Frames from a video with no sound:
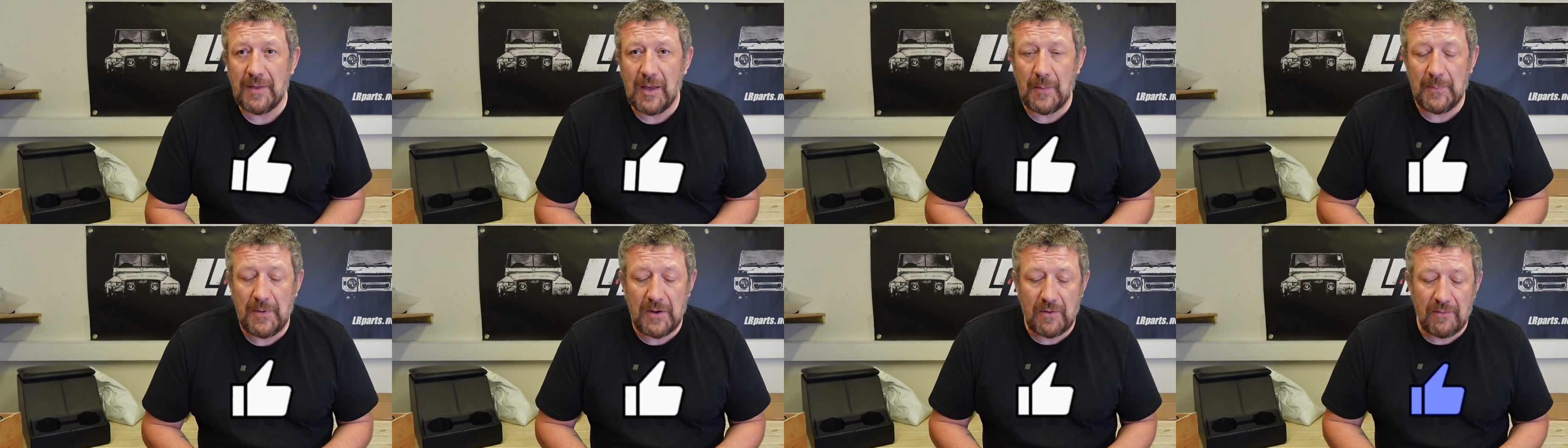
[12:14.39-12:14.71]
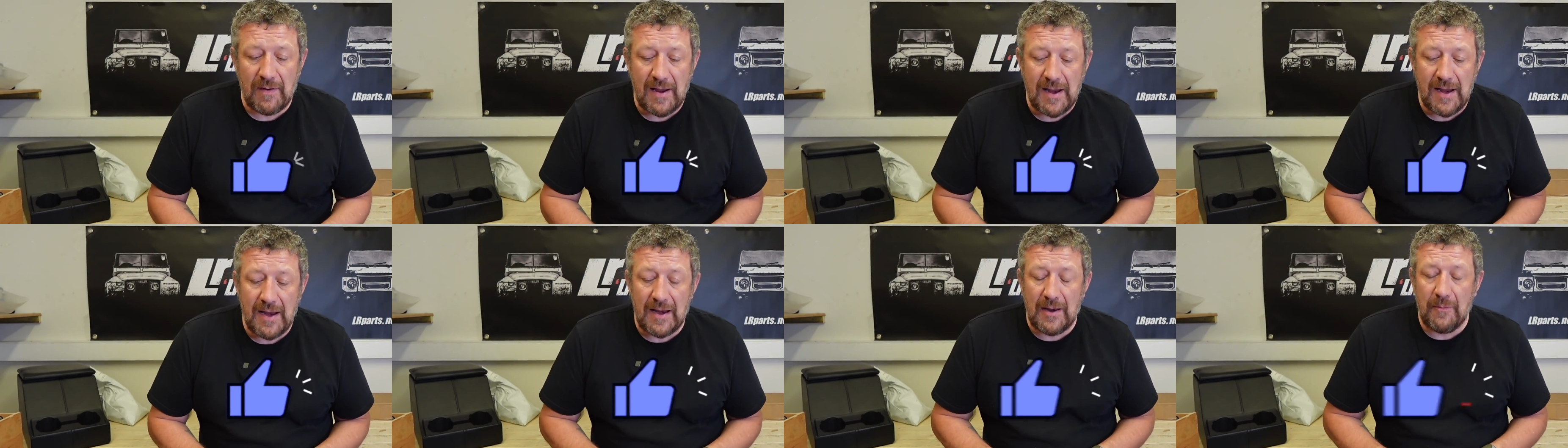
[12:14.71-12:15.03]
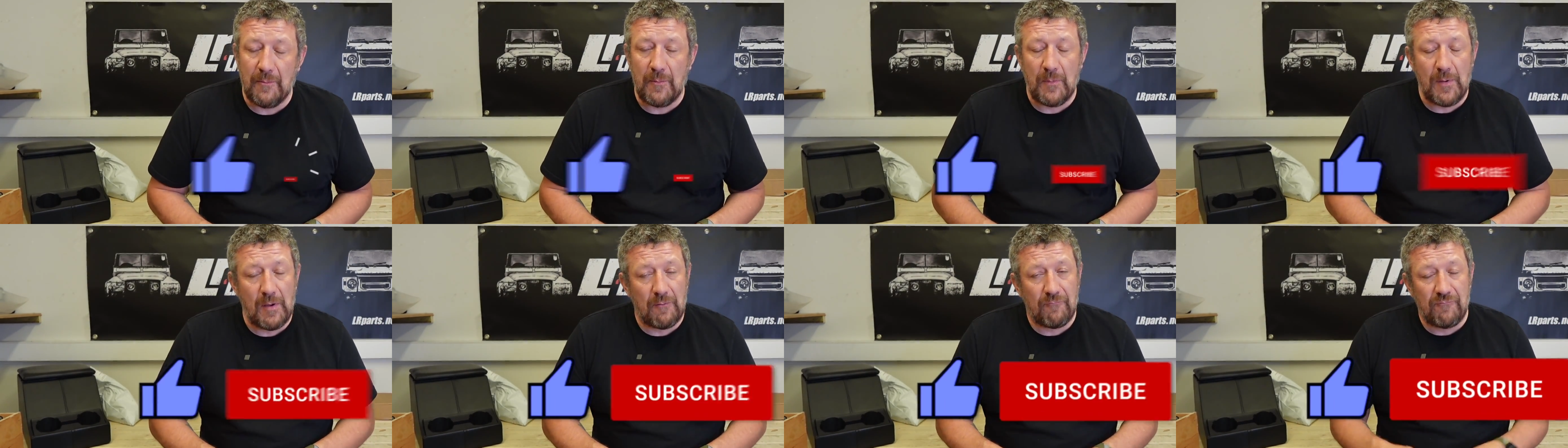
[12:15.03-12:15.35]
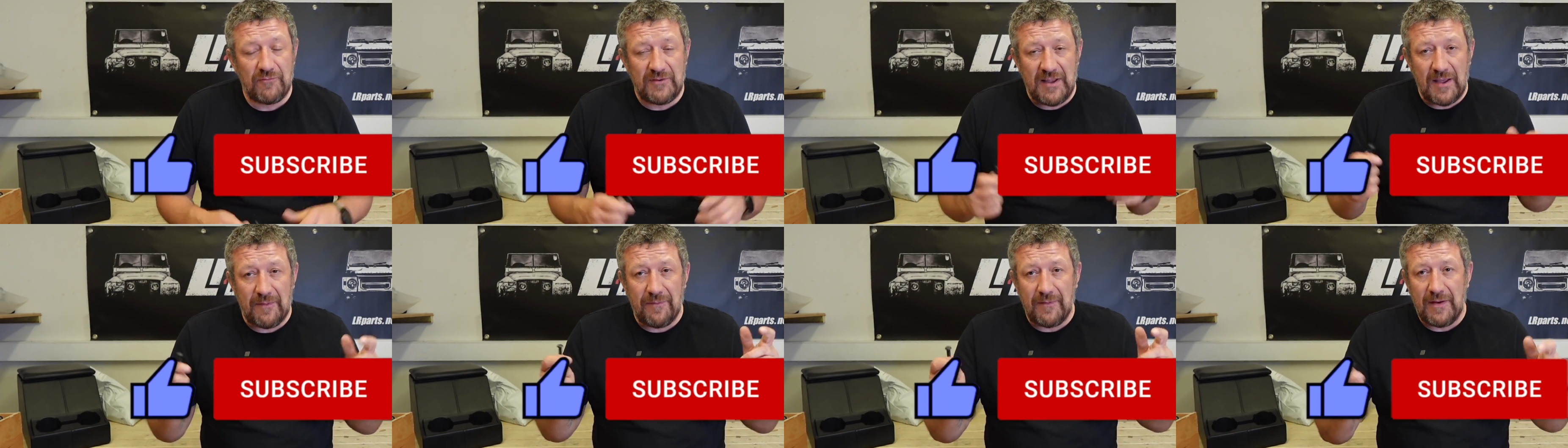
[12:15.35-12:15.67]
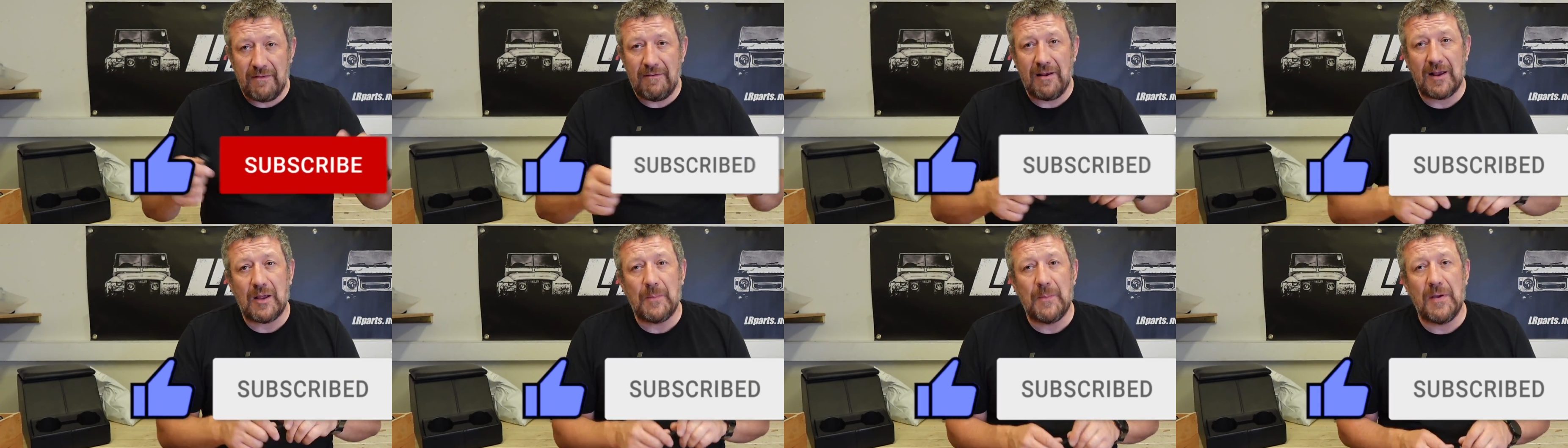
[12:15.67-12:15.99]
that'd be great, and I
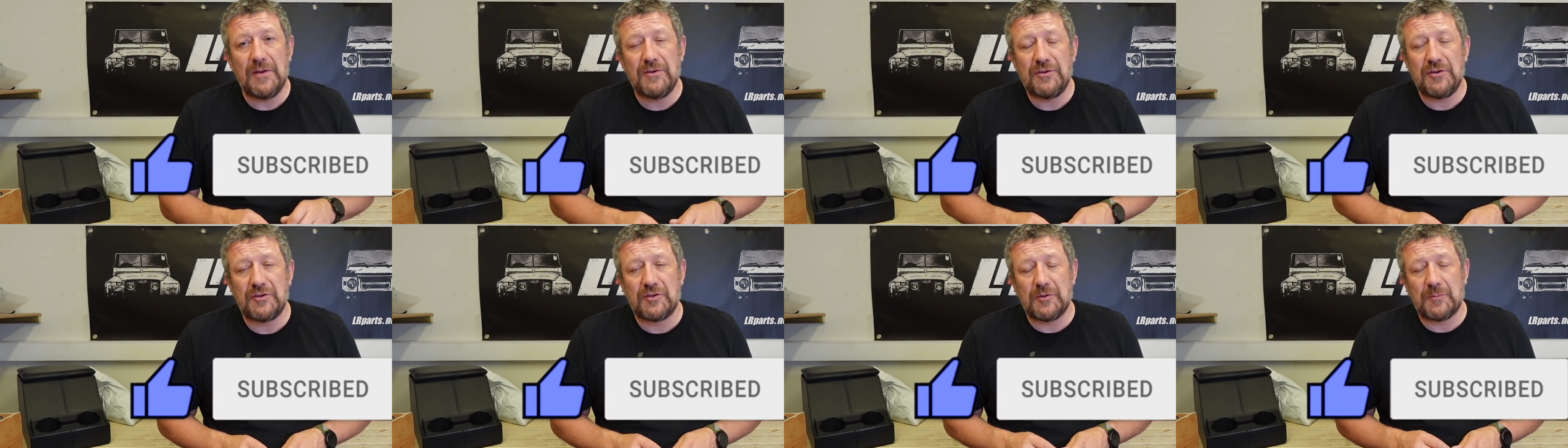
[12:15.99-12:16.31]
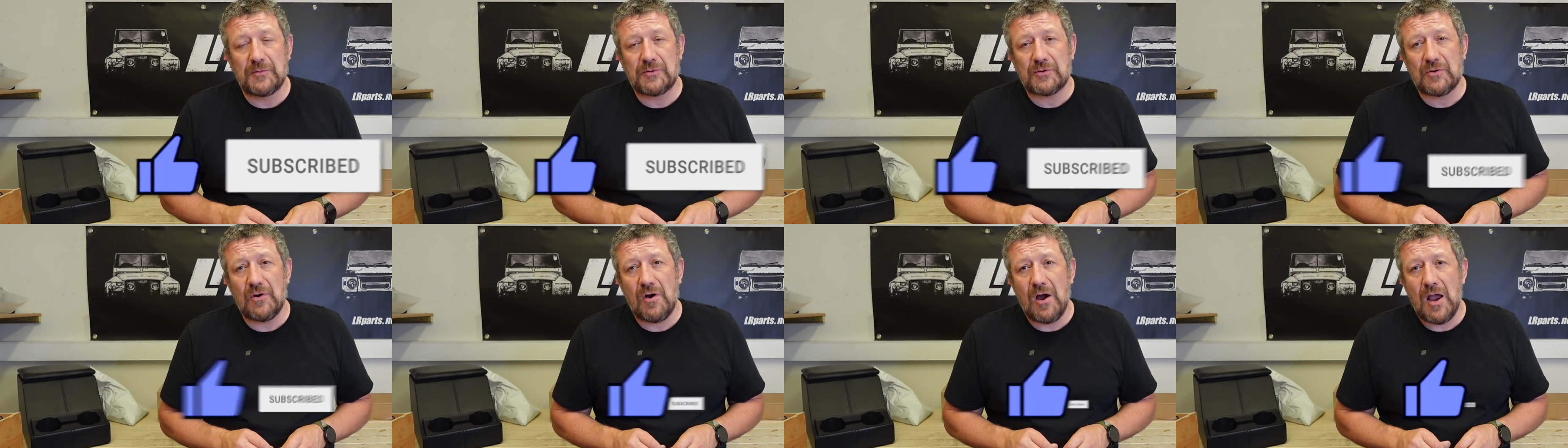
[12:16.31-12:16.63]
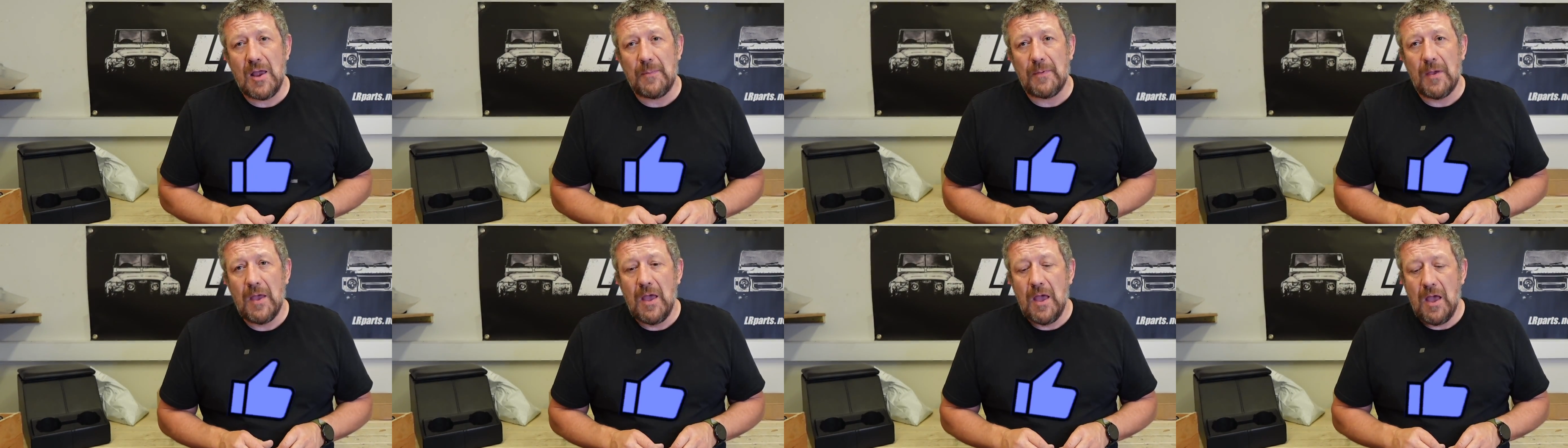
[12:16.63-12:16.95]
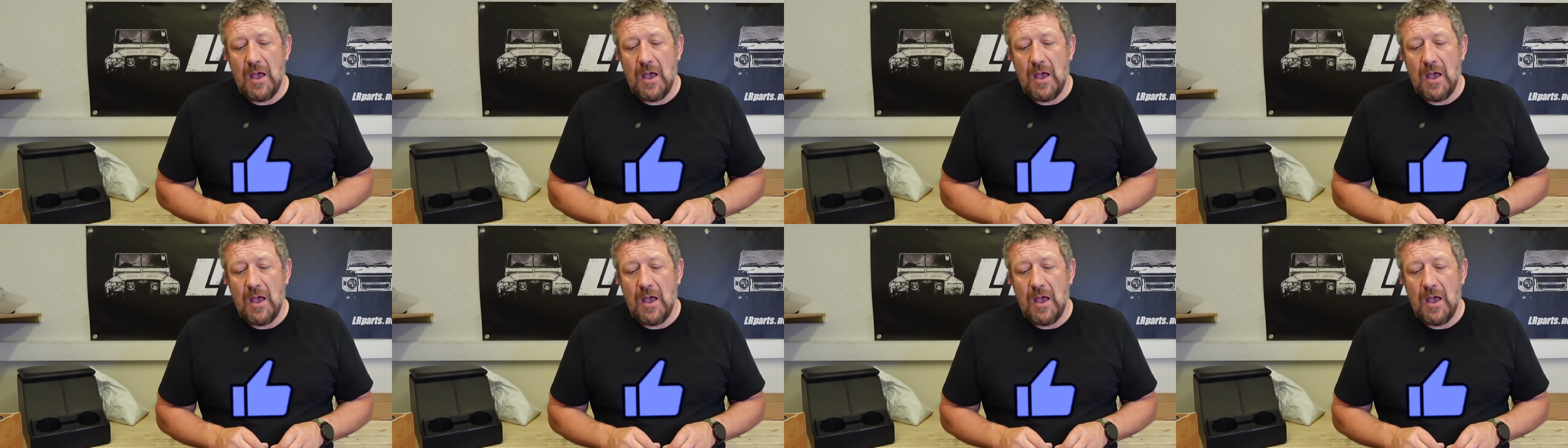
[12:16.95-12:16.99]
definitely recommend you subscribe.